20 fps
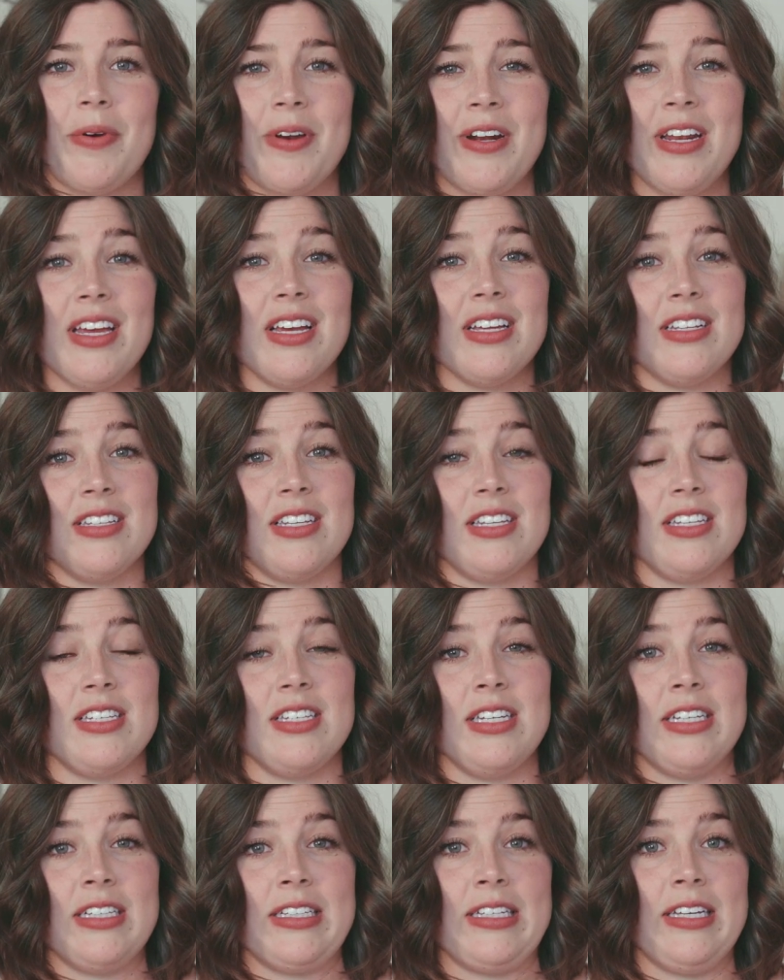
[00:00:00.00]
pretty
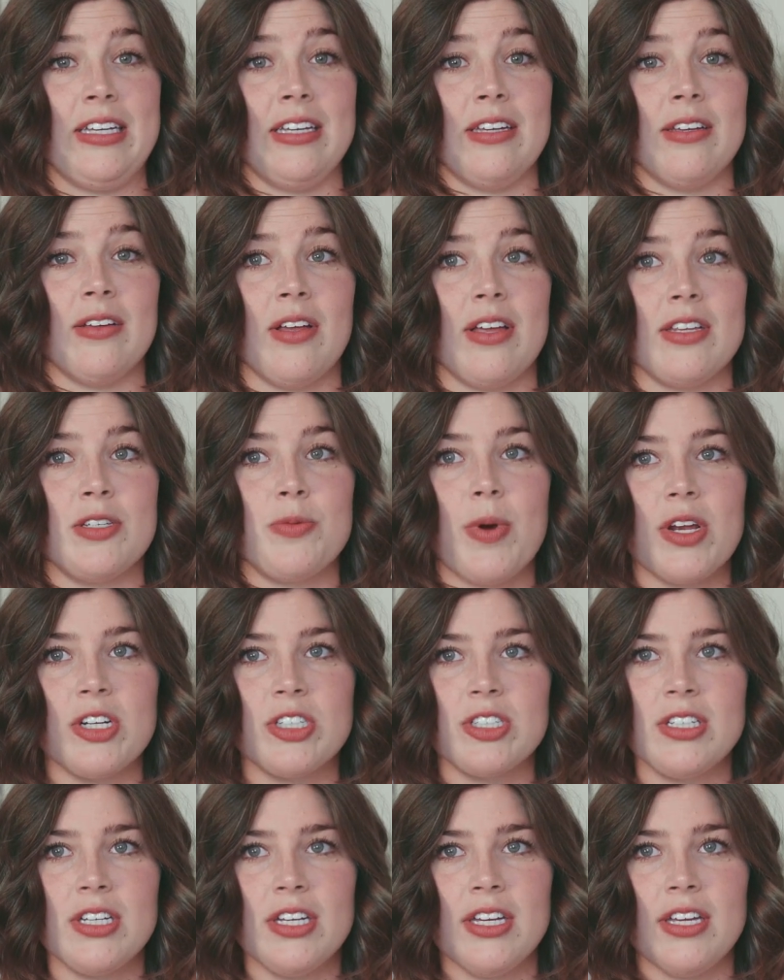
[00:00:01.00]
consistently,
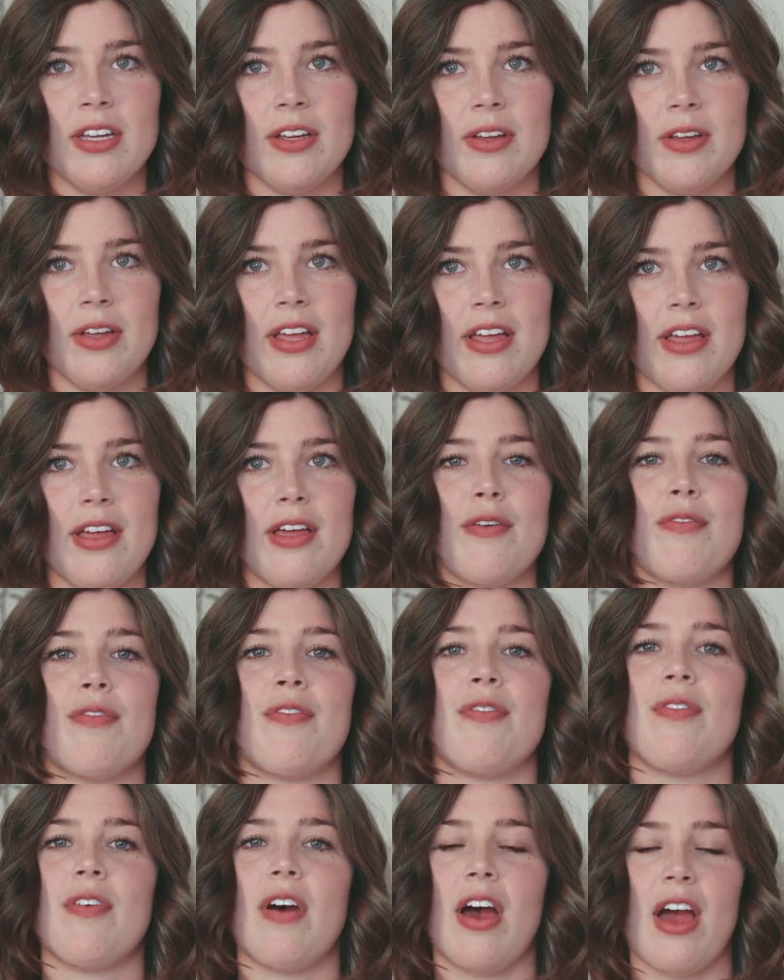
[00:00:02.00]
especially if
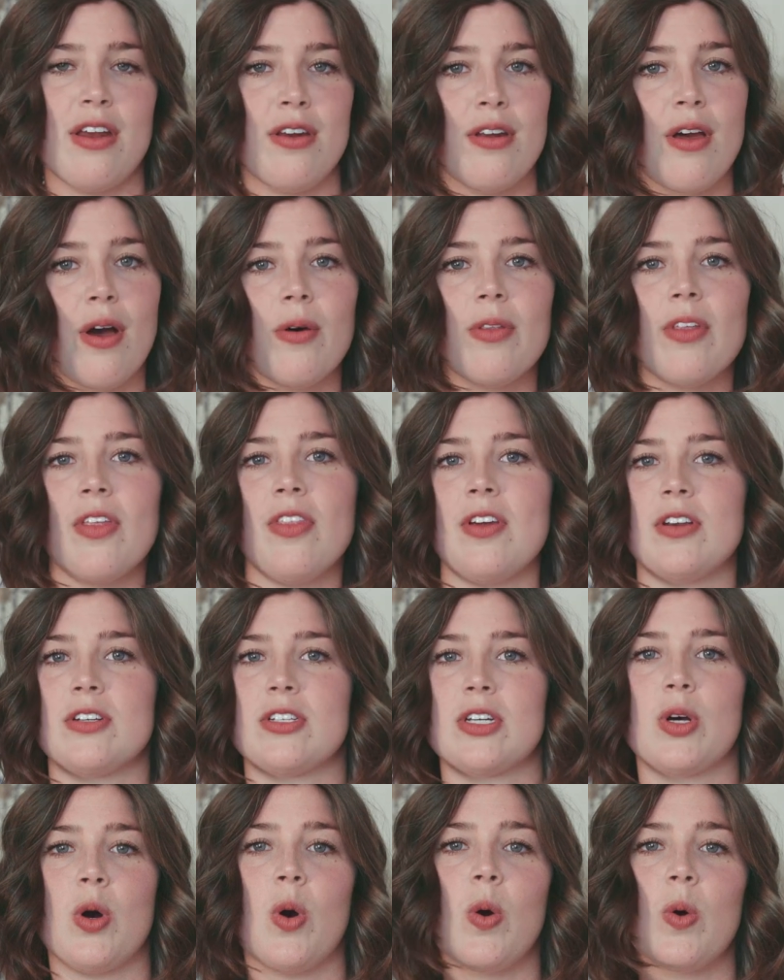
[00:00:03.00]
I know that there's
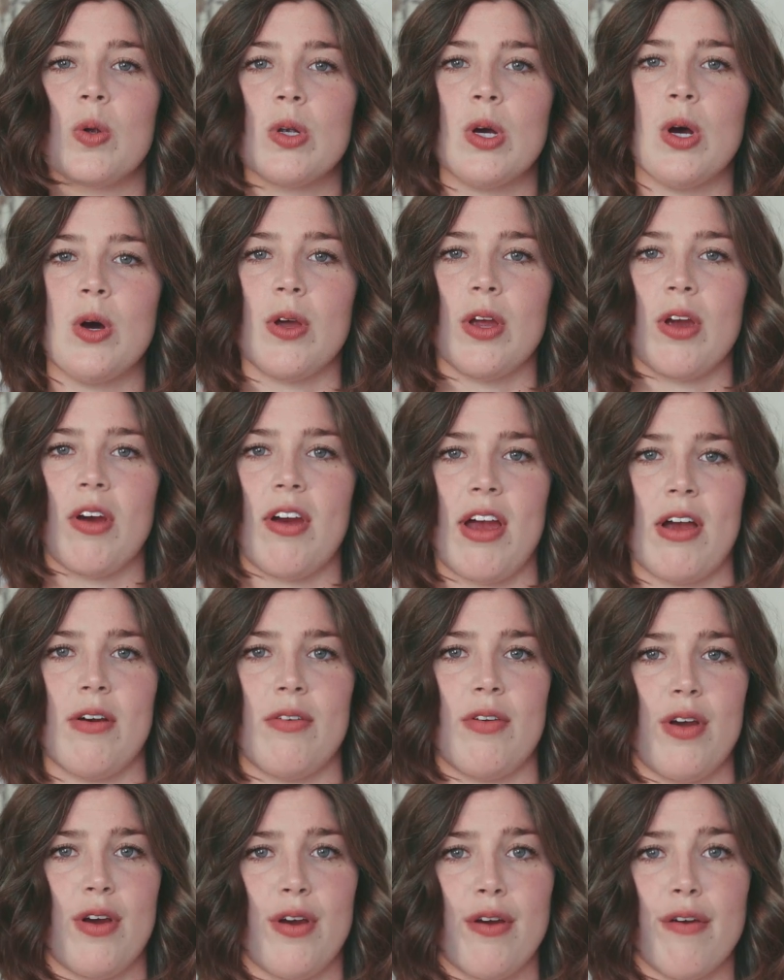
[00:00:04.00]
a cold going
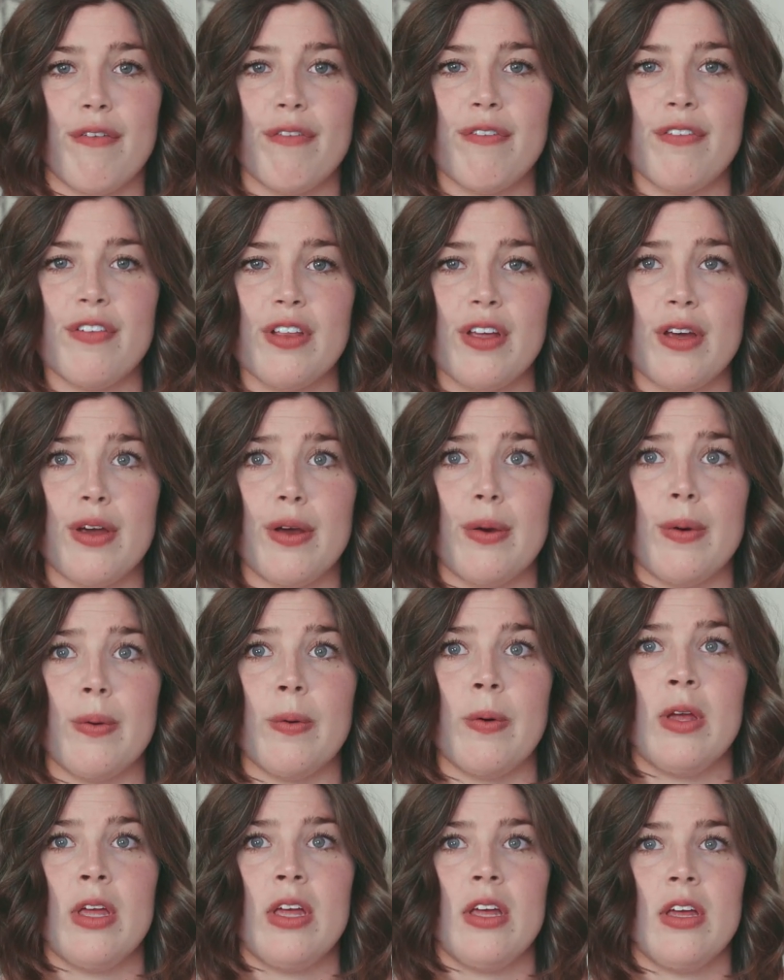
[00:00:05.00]
around or a
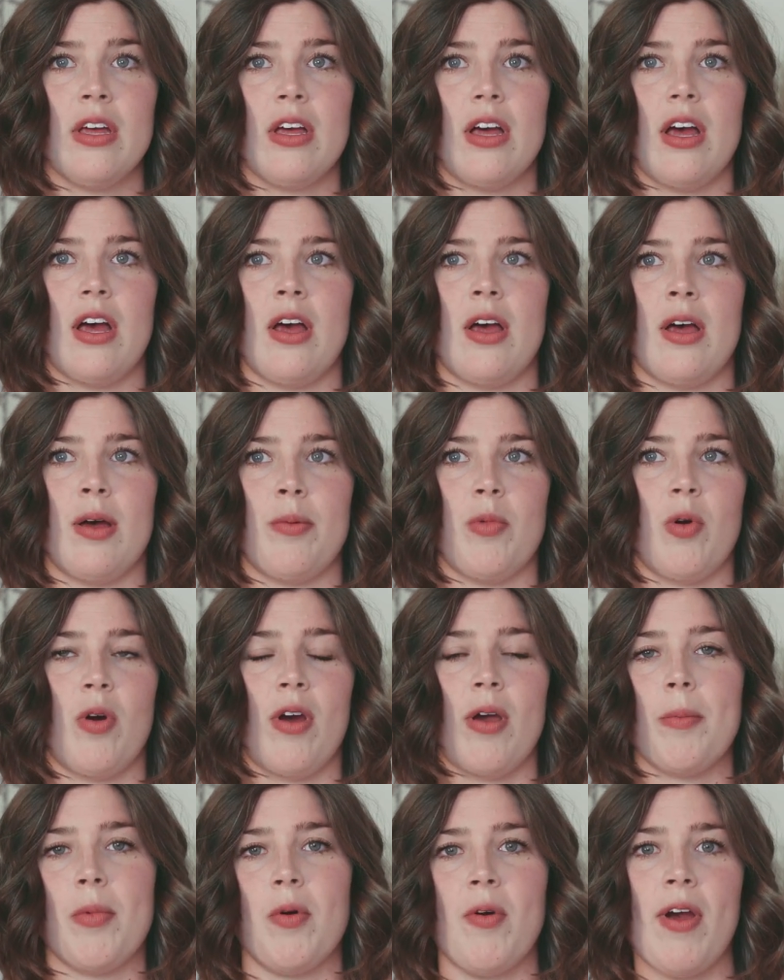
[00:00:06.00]
flu, or
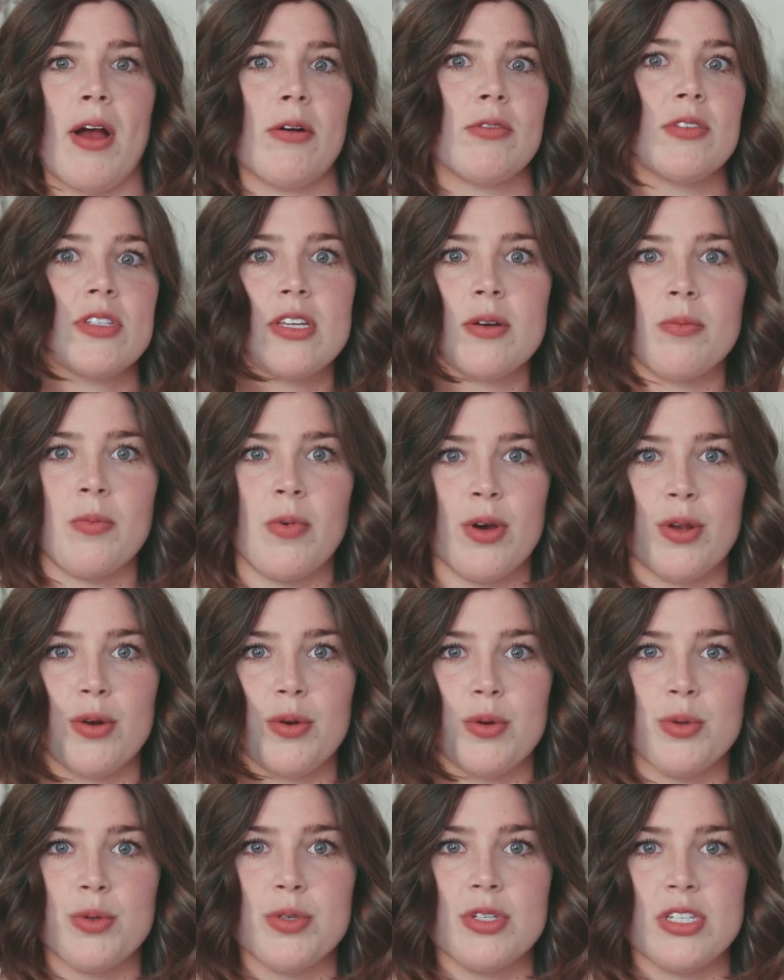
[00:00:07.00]
I'm around someone
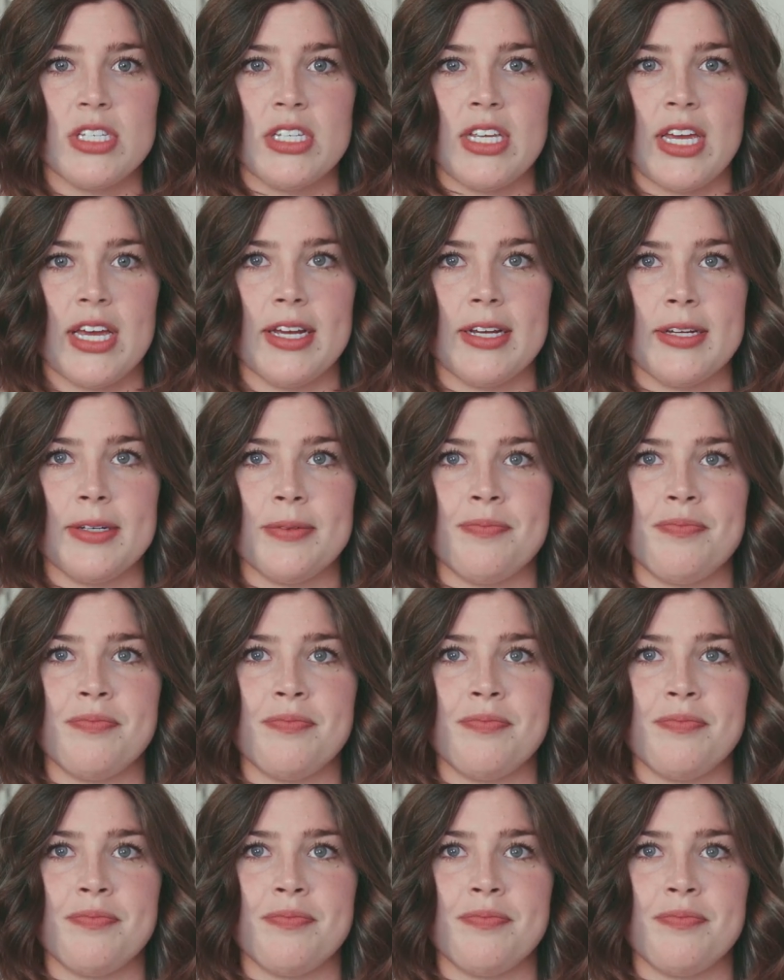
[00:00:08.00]
who's sick,